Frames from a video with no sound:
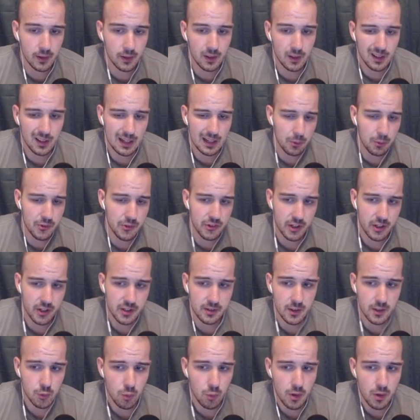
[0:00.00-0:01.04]
I would say
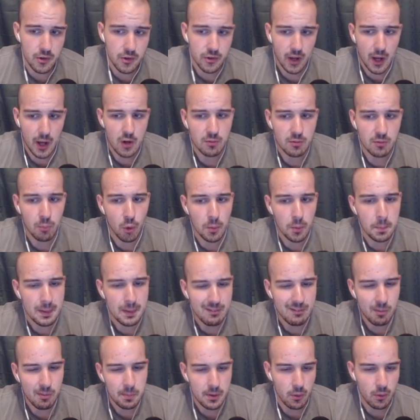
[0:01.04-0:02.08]
this one is kind of more
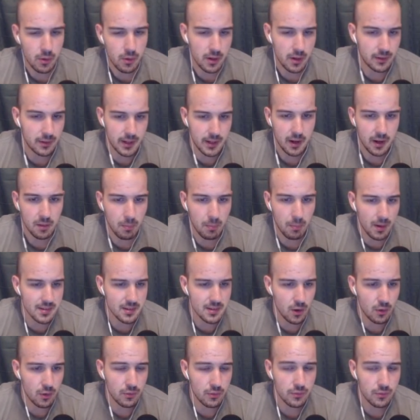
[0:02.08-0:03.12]
PvP orientated
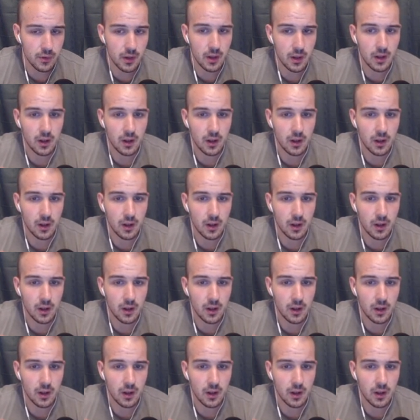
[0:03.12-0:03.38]
myself.